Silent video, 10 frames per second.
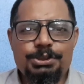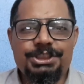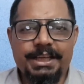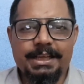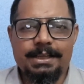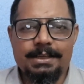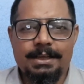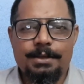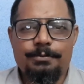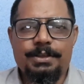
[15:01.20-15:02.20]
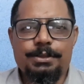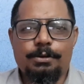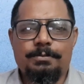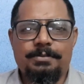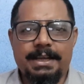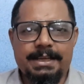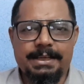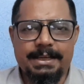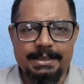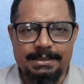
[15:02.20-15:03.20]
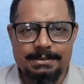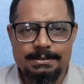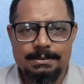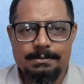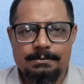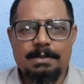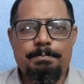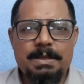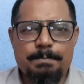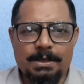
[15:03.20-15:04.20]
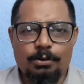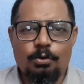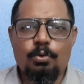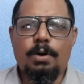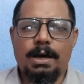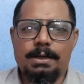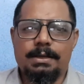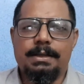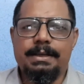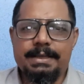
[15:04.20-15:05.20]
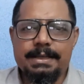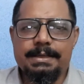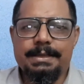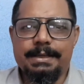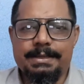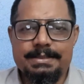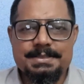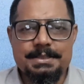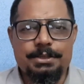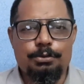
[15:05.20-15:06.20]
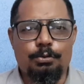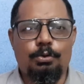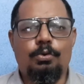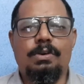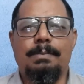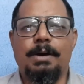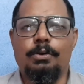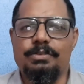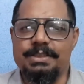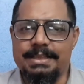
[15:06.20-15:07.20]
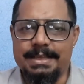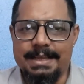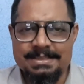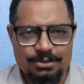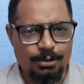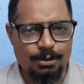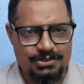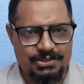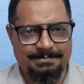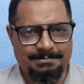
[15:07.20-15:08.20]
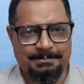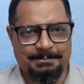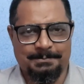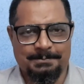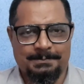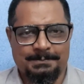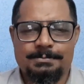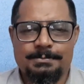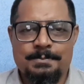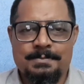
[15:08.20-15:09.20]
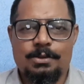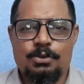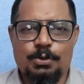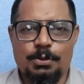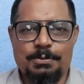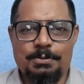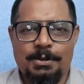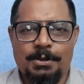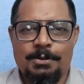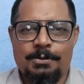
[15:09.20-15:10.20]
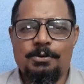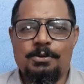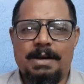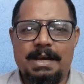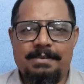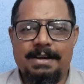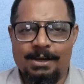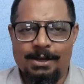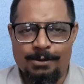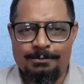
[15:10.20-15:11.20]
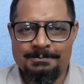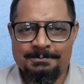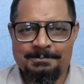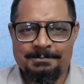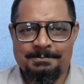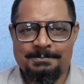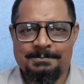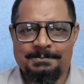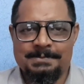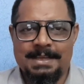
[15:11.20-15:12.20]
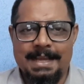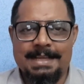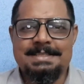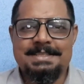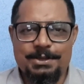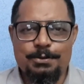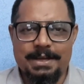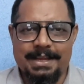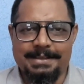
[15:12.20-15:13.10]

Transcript: share with your fraternity, the people who are really interested to know about the astrology. So goodbye for now and see you again.